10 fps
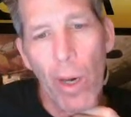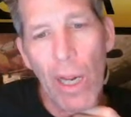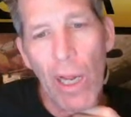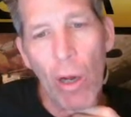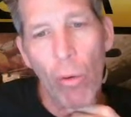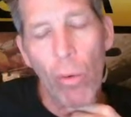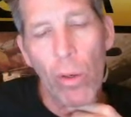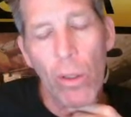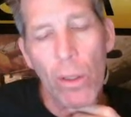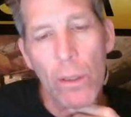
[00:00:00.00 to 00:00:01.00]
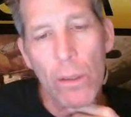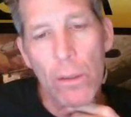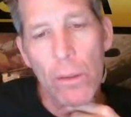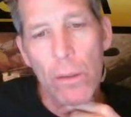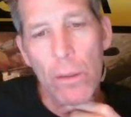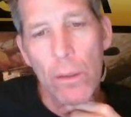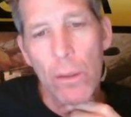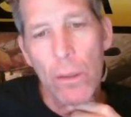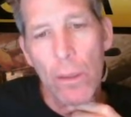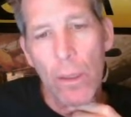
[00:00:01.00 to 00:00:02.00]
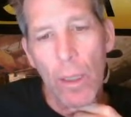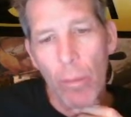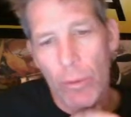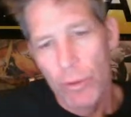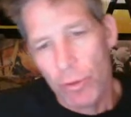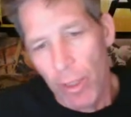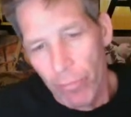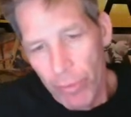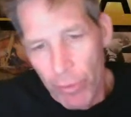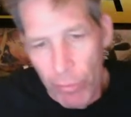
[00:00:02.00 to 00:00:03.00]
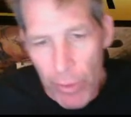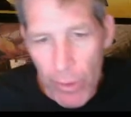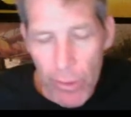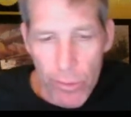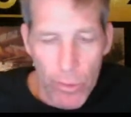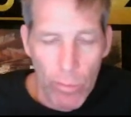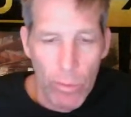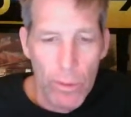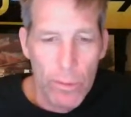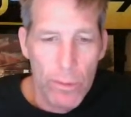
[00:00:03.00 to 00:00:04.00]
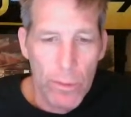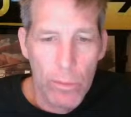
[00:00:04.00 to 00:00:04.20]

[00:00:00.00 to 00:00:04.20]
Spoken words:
how much traffic you get and so on. So